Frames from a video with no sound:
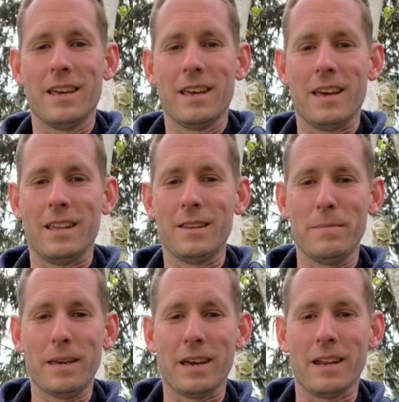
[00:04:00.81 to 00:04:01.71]
"In the
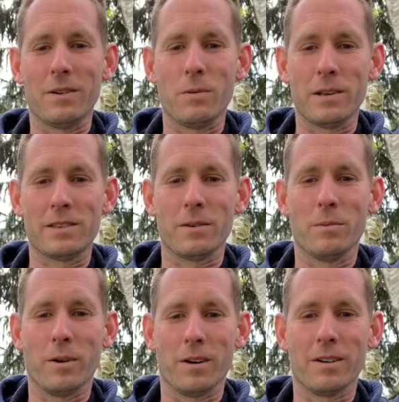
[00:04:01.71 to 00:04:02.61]
beginning was the
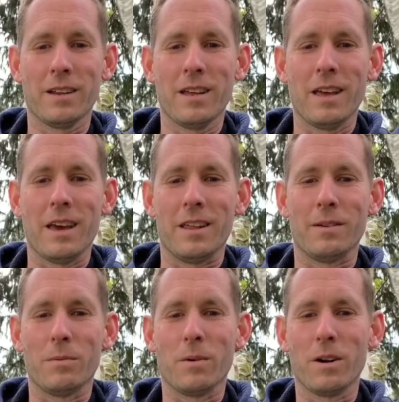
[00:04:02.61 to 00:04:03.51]
Word, and
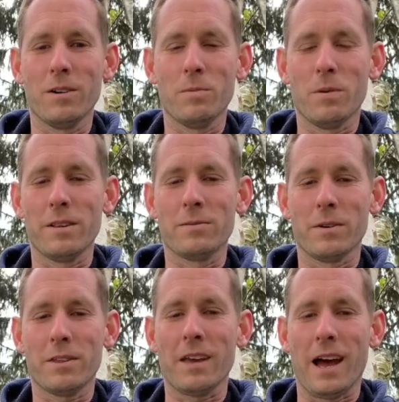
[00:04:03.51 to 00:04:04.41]
the Word was
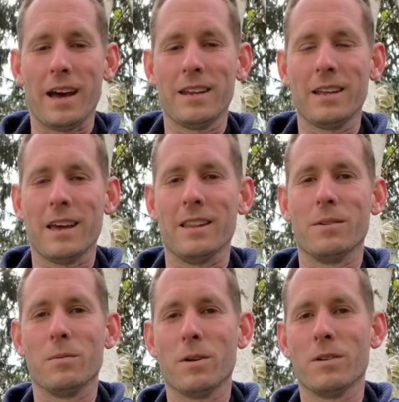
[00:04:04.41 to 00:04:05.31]
with God, and the
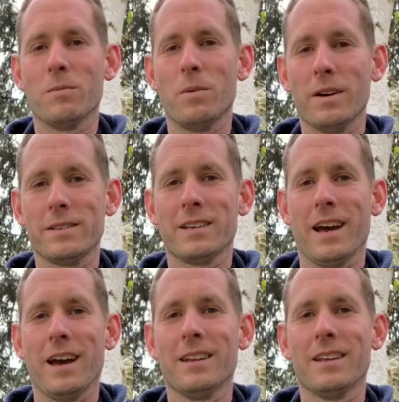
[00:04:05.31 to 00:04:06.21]
Word was
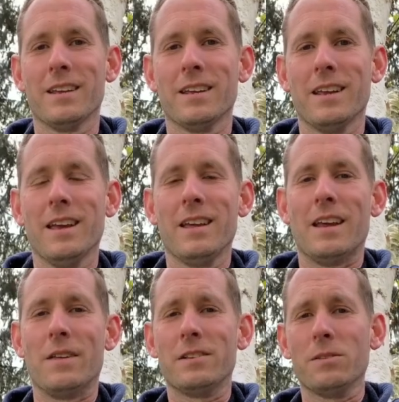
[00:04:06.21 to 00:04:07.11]
God."
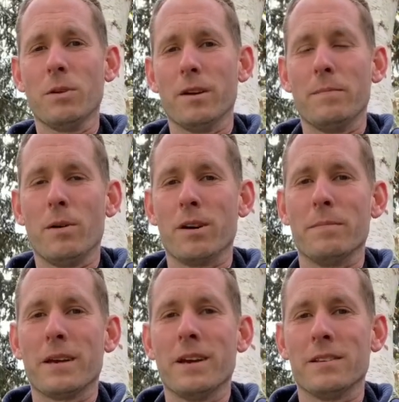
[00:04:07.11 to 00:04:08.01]
Now, this is really important
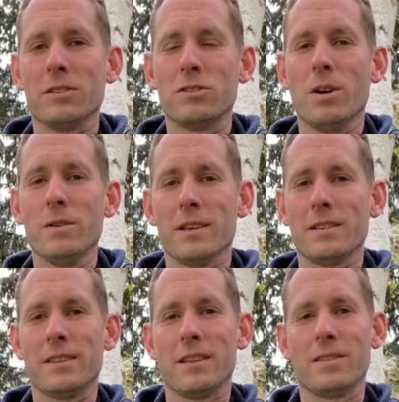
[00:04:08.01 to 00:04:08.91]
because it shows
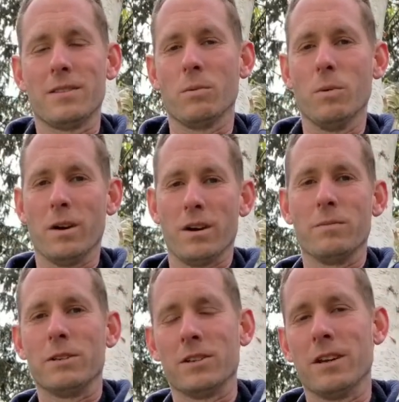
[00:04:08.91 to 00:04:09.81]
us that the Word,
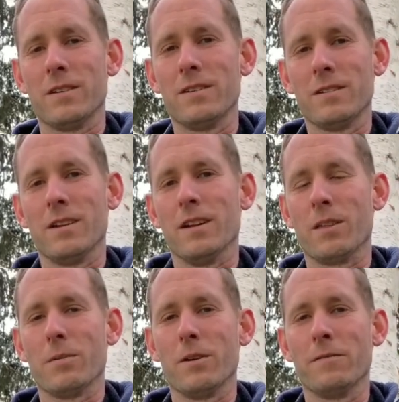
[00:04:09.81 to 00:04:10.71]
which
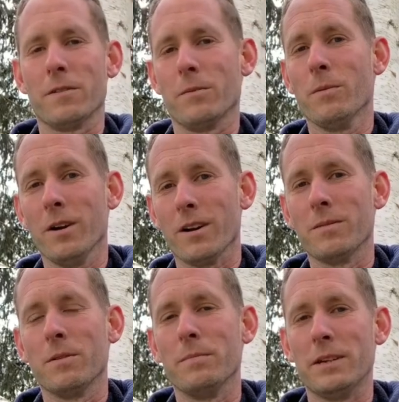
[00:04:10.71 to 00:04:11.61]
another word for the
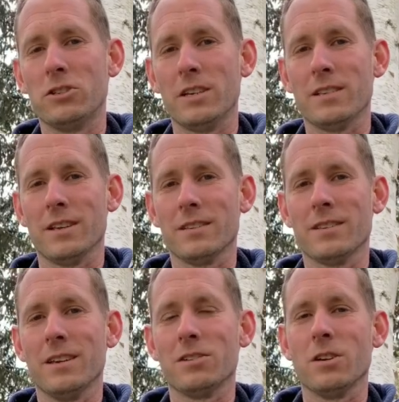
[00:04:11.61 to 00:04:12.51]
Word would be Jesus,
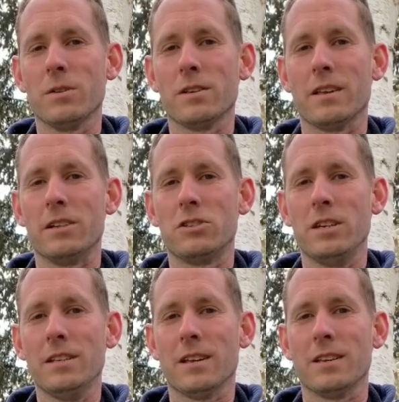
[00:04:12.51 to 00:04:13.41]
it shows us that
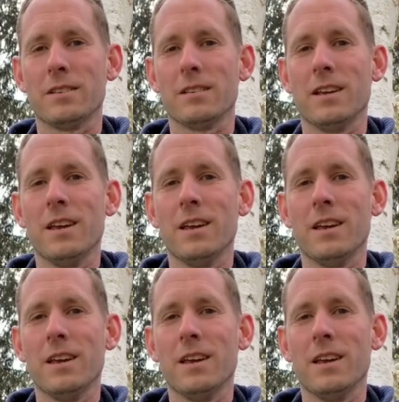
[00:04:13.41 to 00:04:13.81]
Jesus